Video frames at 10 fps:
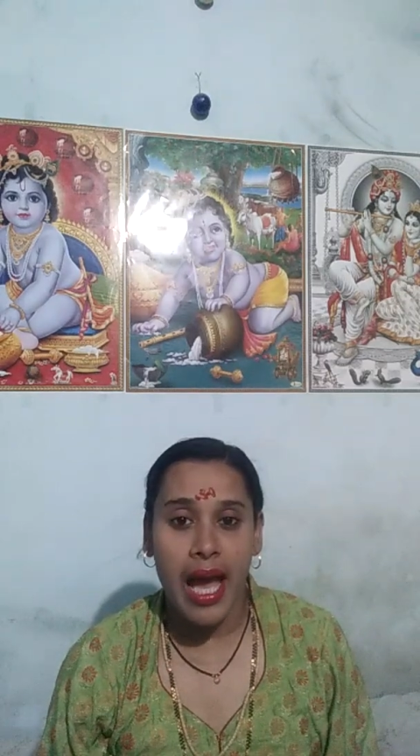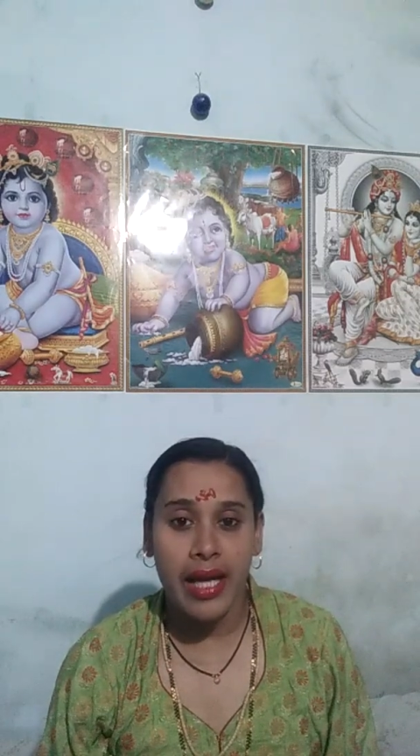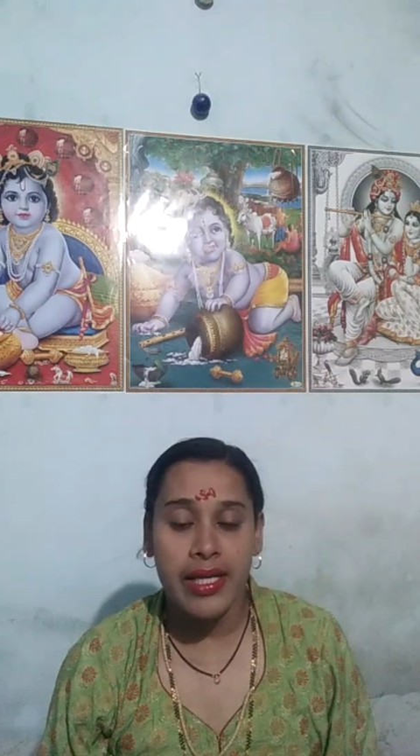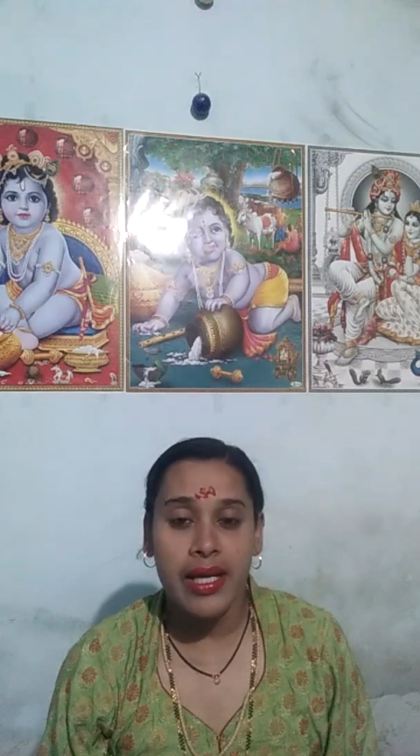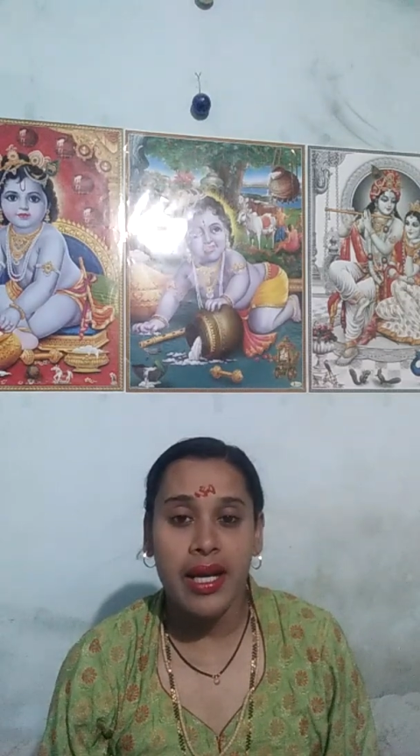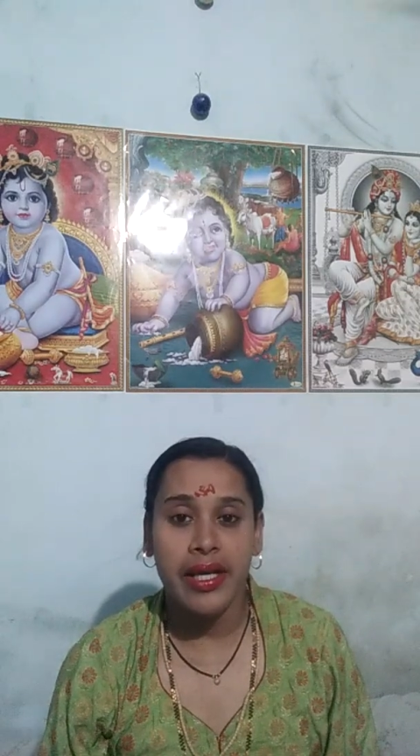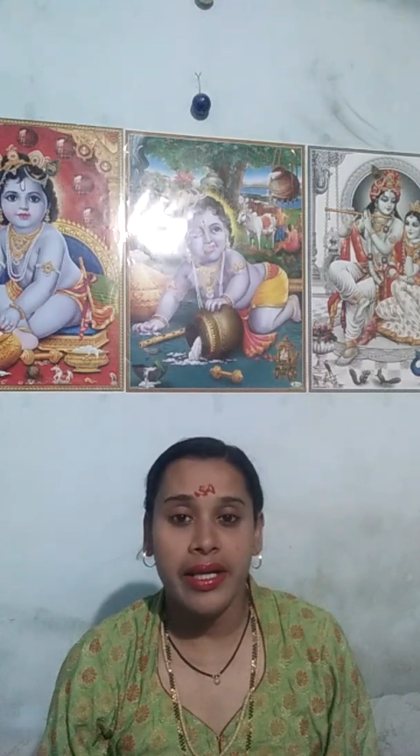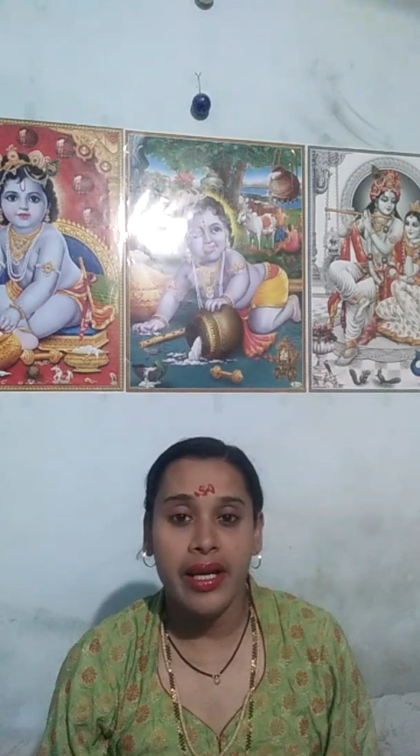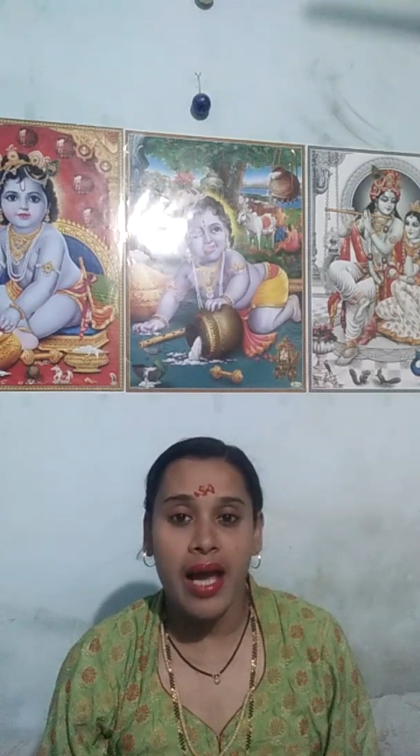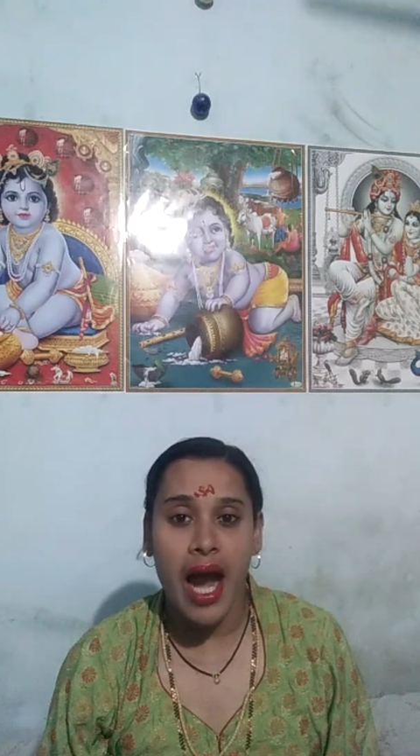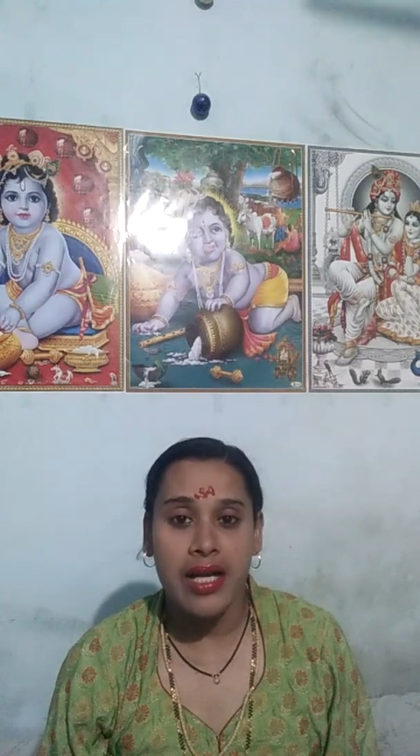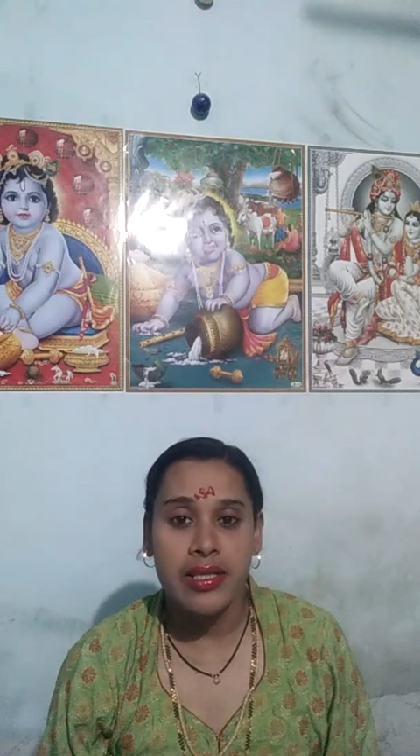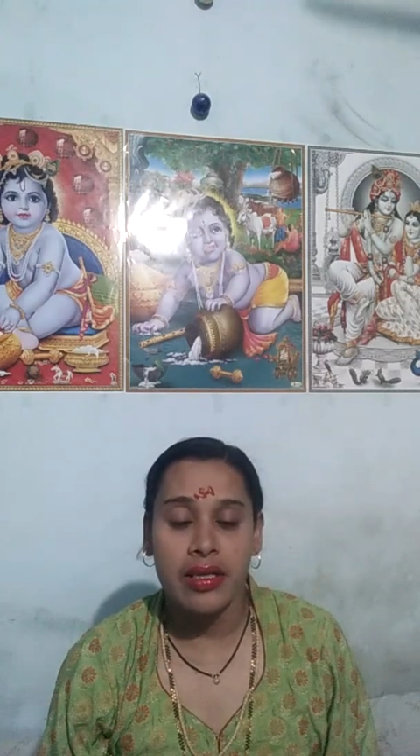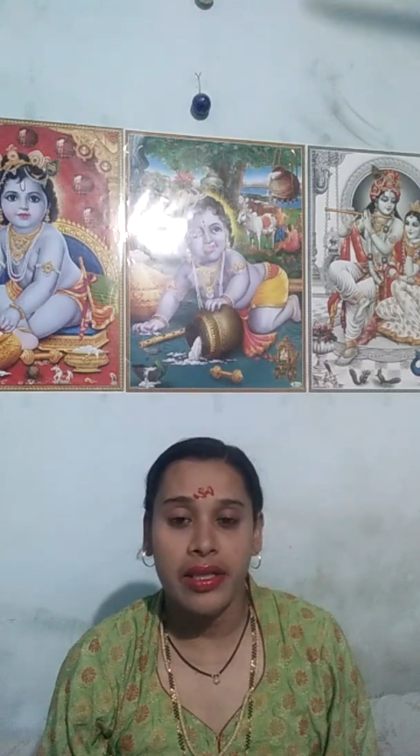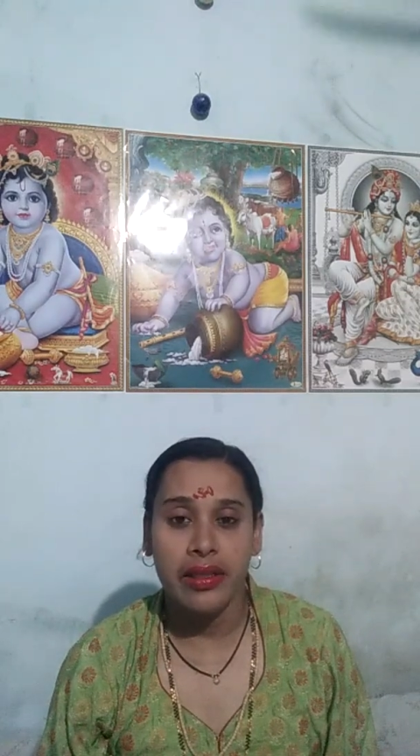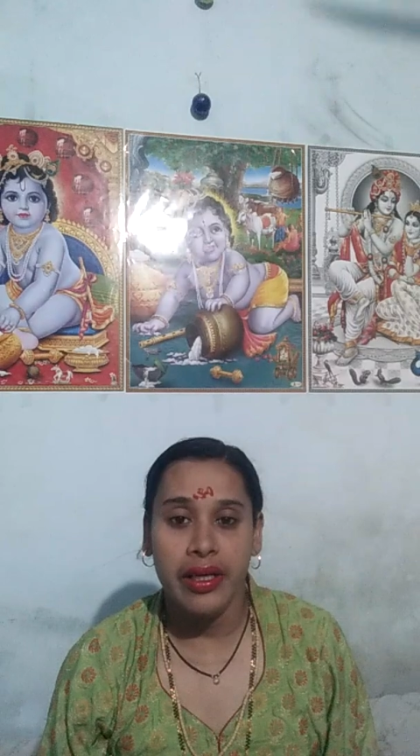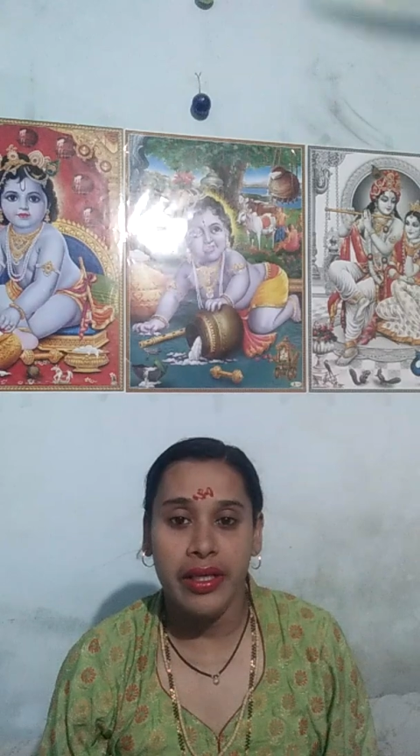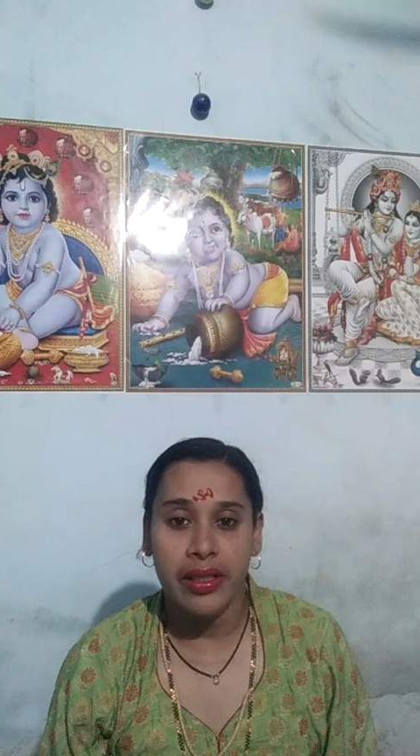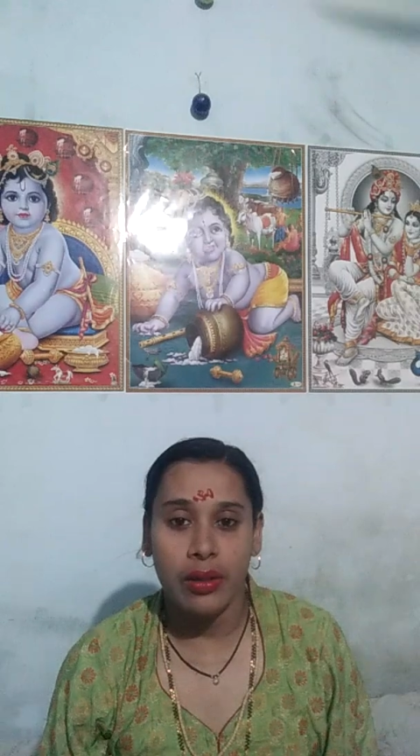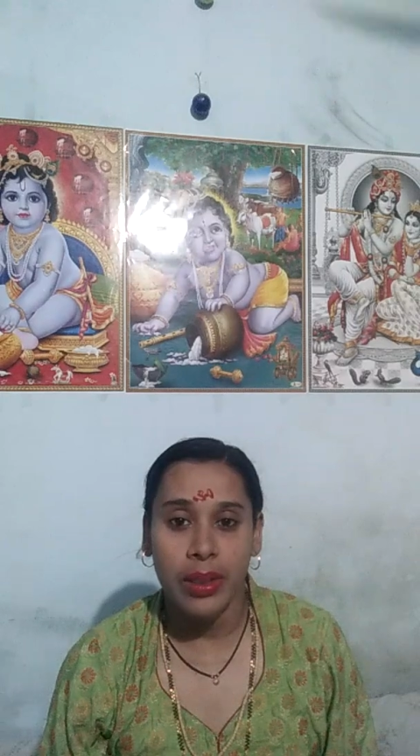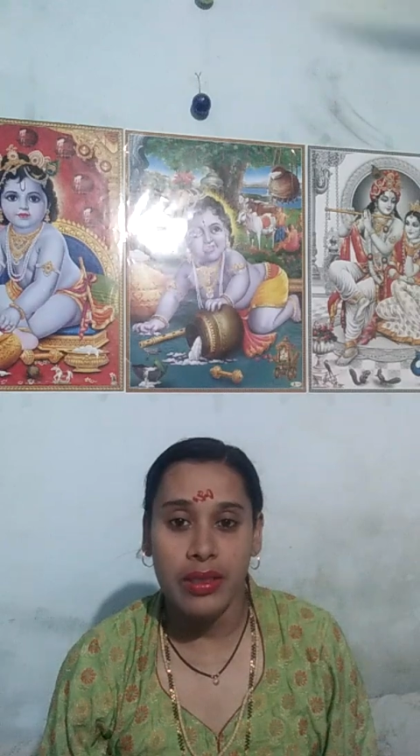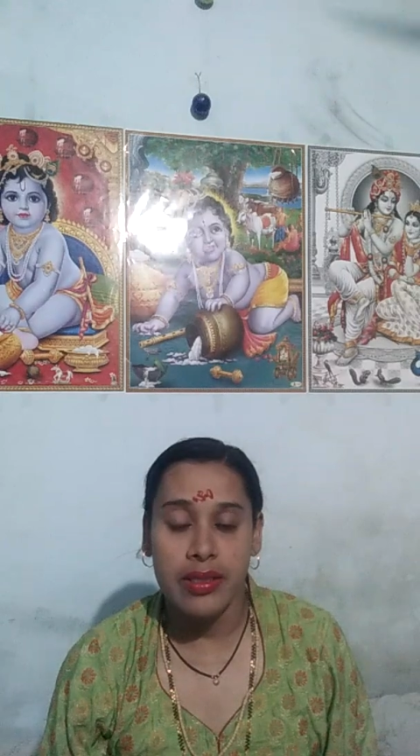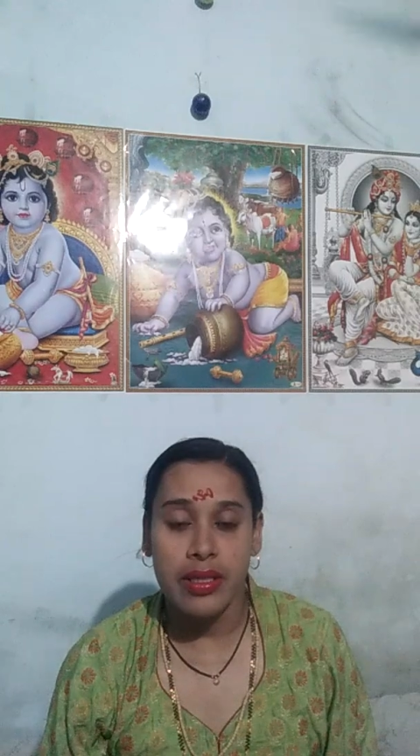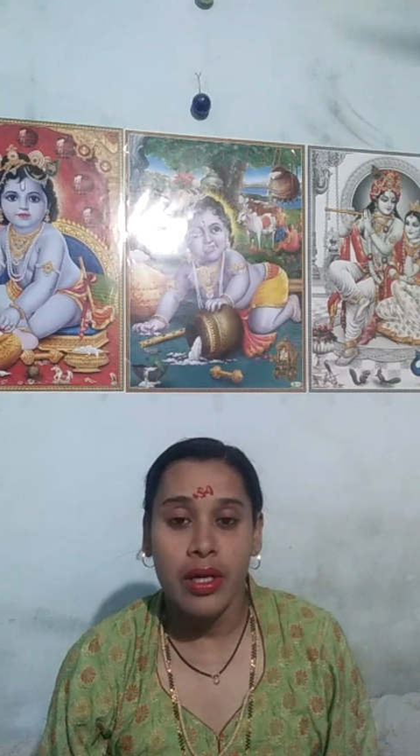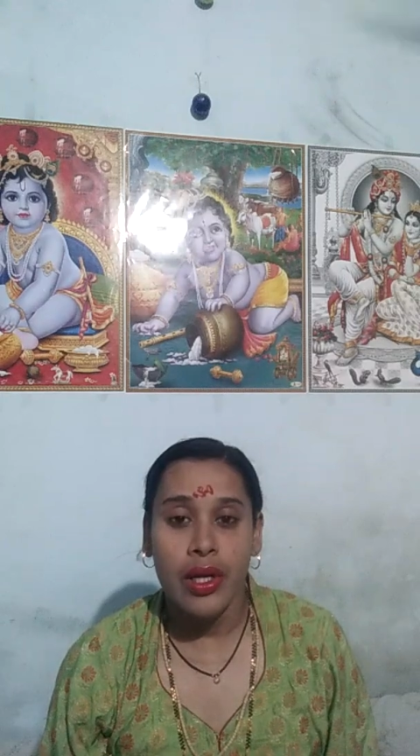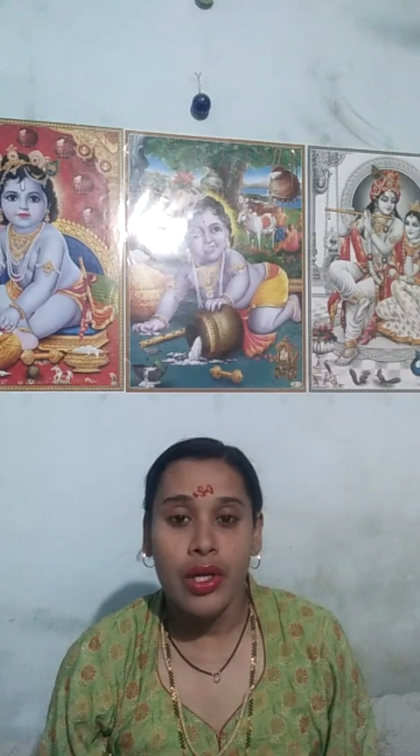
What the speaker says: annihilated at certain intervals.